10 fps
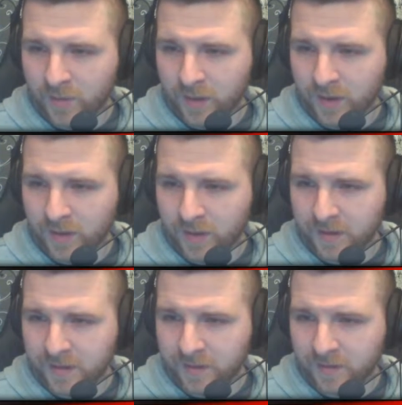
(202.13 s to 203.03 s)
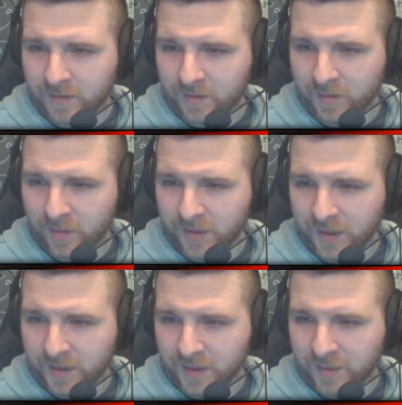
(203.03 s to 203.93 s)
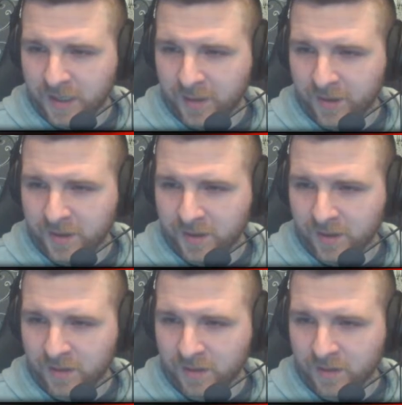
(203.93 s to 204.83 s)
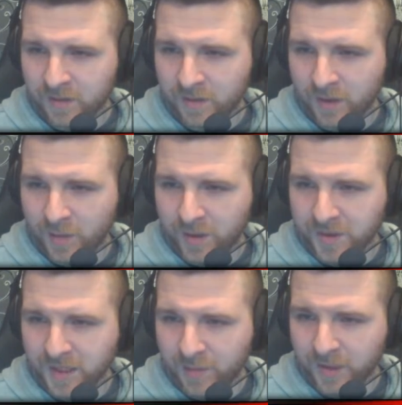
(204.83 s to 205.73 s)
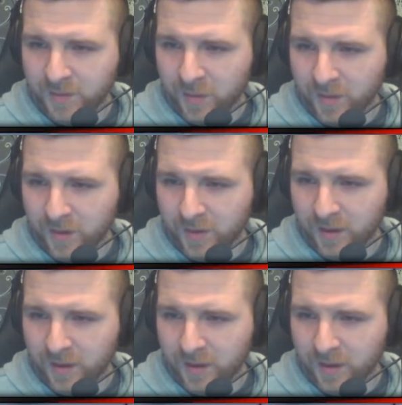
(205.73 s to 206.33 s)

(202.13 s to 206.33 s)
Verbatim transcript: We can do this causing him some damage. Not much damage, but we're doing it.